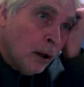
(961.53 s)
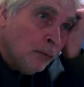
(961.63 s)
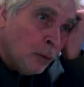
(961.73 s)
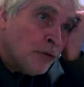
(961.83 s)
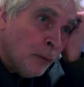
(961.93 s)

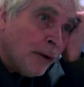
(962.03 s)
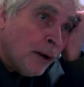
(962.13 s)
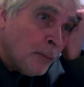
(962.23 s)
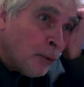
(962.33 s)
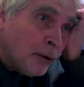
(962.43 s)
on what was going
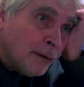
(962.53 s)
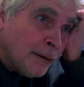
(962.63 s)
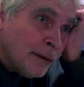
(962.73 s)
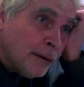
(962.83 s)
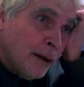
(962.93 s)
on in
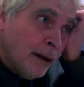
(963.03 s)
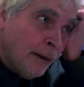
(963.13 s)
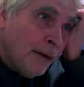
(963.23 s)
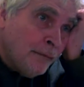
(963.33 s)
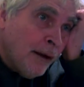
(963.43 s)
Berkeley,
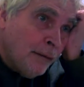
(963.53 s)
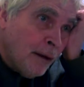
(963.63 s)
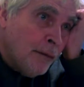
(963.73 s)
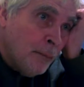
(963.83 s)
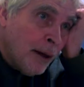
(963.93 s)

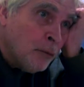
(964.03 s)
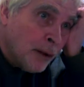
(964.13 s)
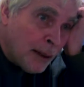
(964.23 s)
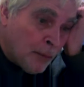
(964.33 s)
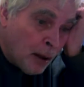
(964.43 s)
and the Med
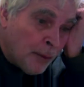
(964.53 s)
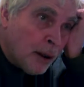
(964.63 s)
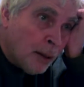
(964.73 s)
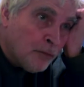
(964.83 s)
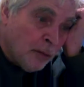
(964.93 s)
would keep
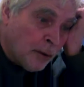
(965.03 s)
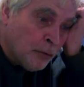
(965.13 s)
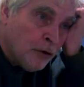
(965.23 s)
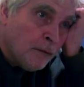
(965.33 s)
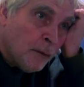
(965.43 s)
coming up. Somebody
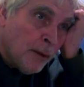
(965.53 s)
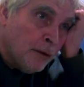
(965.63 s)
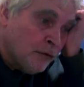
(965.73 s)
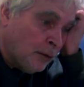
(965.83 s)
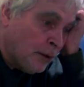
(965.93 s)
was here at the
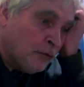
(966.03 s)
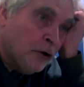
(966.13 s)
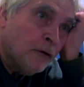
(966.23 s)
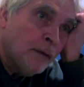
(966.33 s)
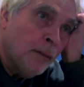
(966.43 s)
Med, somebody was
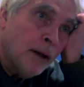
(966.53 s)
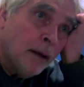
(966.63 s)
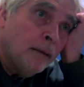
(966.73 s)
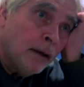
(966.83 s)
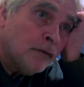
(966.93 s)
here at the
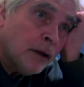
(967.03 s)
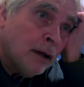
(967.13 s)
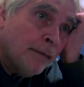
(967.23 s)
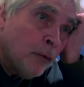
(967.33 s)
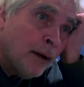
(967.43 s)
Med, and that's
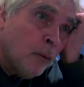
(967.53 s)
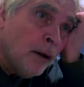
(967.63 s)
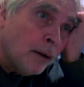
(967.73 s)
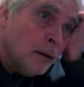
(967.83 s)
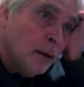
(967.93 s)
kind of the way it
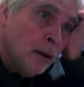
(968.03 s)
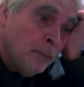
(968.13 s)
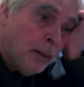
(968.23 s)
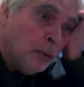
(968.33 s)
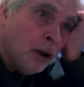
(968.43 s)
went.
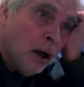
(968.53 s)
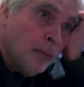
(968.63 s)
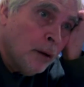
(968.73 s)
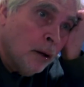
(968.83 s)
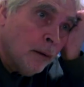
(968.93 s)
People
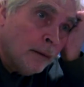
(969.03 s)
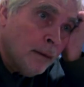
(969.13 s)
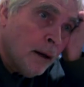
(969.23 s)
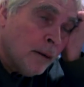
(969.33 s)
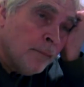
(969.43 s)
come and go
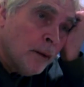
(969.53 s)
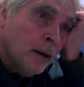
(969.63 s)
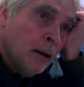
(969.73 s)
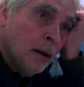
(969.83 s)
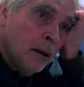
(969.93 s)
like that.
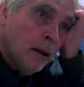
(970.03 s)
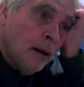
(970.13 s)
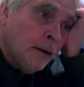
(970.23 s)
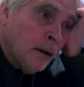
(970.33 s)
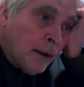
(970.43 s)

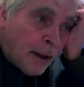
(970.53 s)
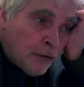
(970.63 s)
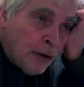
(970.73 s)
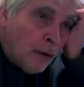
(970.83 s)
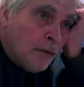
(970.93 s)
And like I
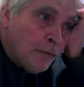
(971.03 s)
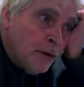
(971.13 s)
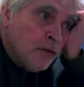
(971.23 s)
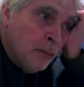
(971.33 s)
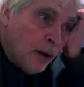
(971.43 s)
say, other
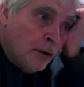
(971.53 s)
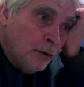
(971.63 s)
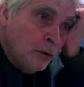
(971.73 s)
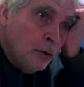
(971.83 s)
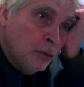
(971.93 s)
friends of
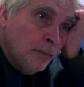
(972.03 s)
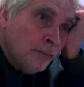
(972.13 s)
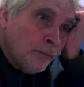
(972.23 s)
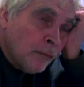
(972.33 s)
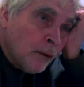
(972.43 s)
mine knew
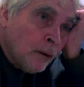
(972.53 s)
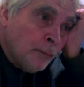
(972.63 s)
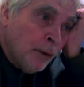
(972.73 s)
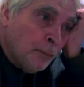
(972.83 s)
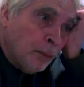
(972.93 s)

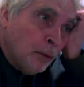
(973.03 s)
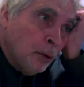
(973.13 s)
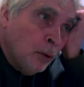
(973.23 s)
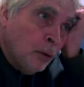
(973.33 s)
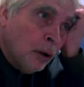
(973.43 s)
people
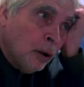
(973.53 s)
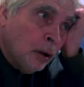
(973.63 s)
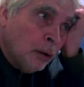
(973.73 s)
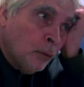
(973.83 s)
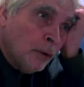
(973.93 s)
who
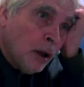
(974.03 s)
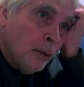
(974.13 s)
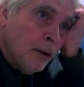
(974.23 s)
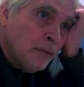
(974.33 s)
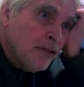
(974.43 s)
would
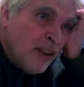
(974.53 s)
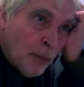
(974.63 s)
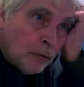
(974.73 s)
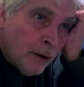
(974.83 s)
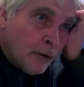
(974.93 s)
come in
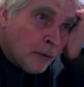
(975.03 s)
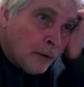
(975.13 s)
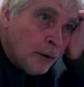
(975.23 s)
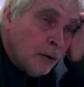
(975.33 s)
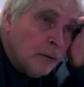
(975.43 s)
somewhat
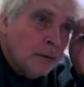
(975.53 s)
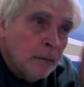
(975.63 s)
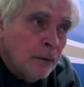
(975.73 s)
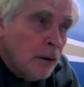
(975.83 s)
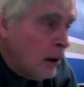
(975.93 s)
regularly. You know,
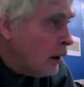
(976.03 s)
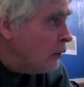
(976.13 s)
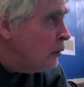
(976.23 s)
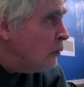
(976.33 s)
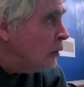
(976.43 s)
the guy
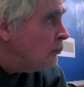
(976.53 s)
who